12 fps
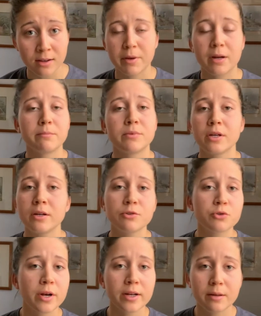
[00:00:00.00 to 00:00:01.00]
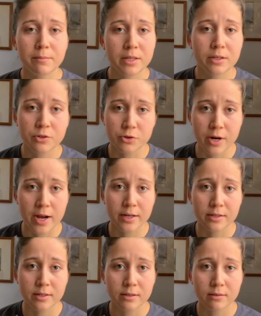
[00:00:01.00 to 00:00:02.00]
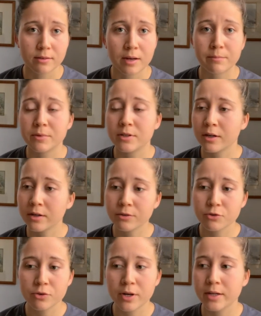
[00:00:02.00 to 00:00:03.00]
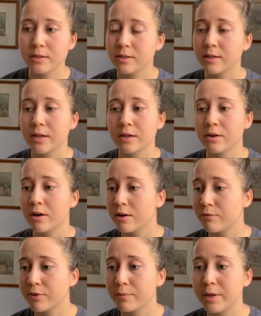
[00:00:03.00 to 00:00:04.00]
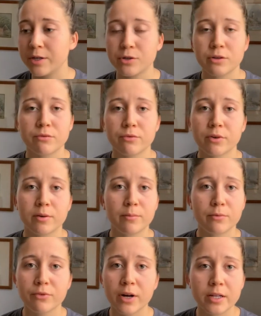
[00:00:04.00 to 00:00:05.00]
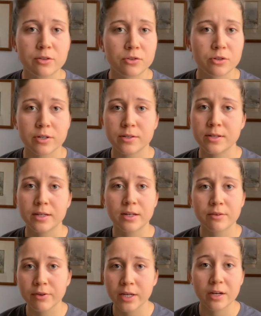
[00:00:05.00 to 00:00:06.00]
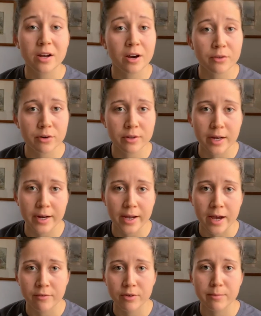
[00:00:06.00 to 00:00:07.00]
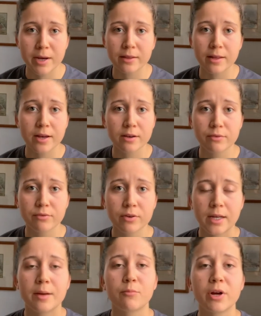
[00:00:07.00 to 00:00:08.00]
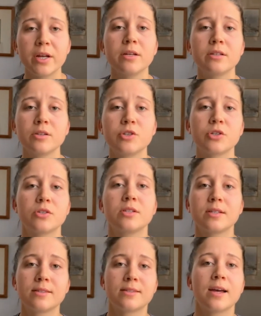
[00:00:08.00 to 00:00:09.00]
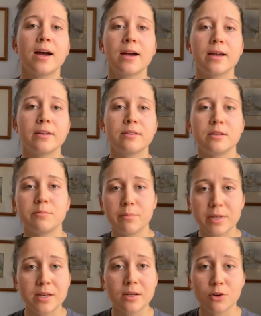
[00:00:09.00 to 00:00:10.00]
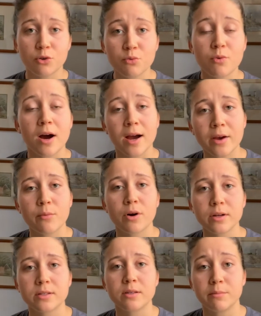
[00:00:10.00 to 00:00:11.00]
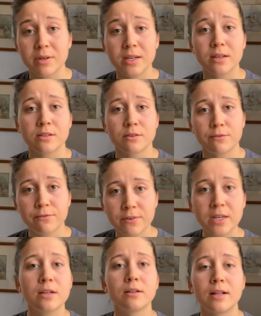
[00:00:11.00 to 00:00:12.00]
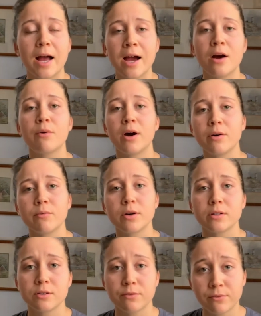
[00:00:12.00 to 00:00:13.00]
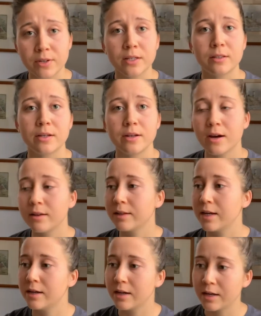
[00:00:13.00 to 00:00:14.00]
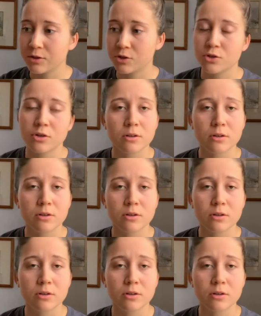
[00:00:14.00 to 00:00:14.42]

But I'm done trying to be distracted. I'm done trying to get confirmation from friends or a significant other that I have in my life. And I'm ready to just decide to be who I want to be and to feel how I want to feel, and not let externals